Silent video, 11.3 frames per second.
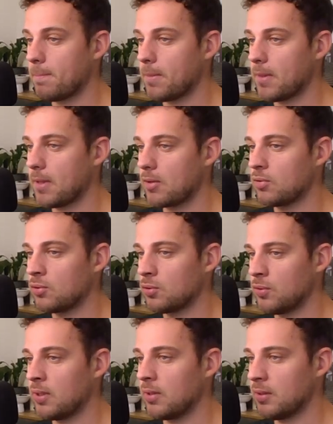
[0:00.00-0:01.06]
I could go
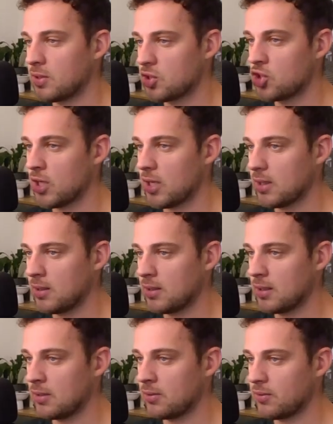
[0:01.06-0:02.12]
there, that's check. He
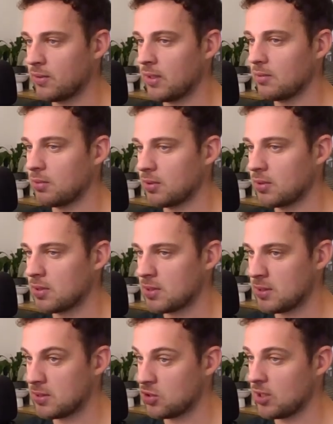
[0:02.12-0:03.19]
cannot take because
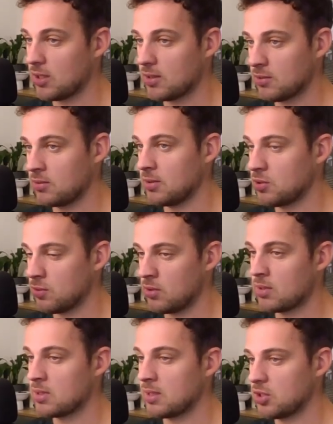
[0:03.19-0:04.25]
he's check, so he needs to
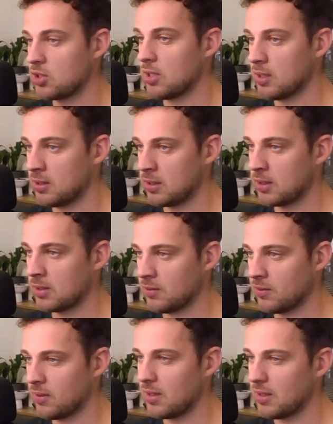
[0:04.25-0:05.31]
address that check, and then I can
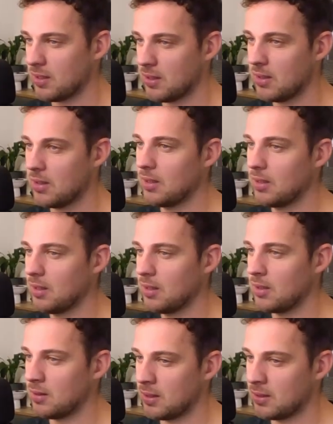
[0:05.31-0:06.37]
take.
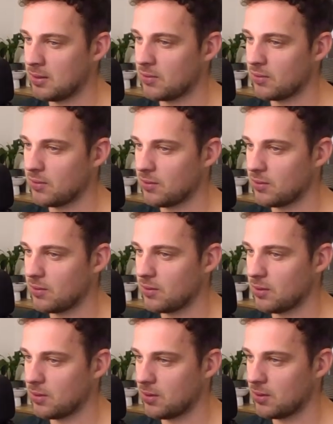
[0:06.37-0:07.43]
And then his
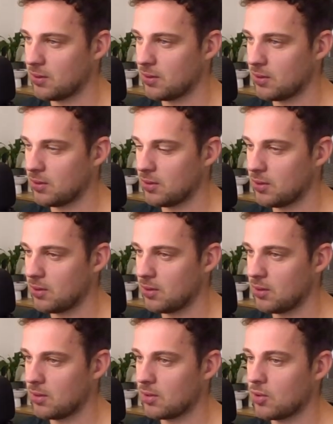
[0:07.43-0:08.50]

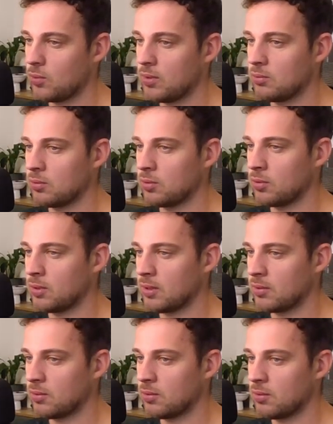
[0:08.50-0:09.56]
queen will go in that
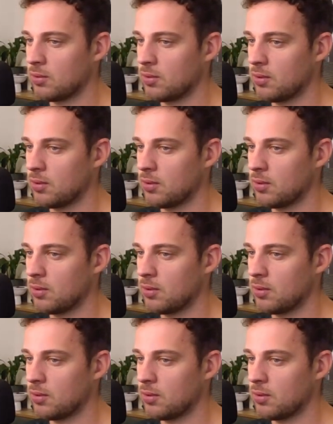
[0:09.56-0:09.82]
corner.